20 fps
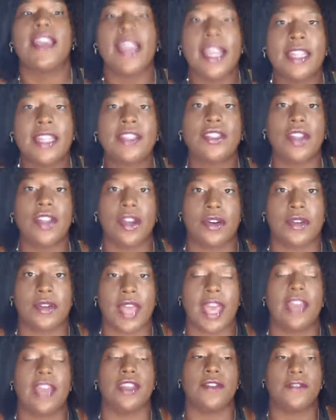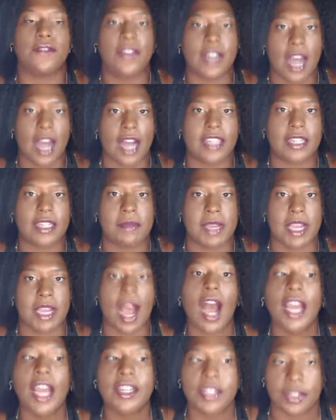It's okay. You've got to be
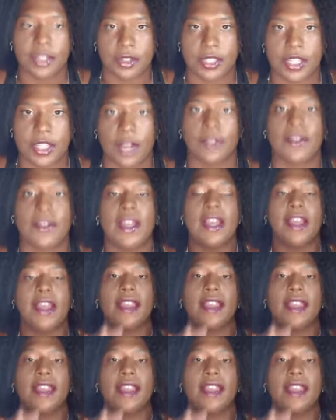kind to yourself.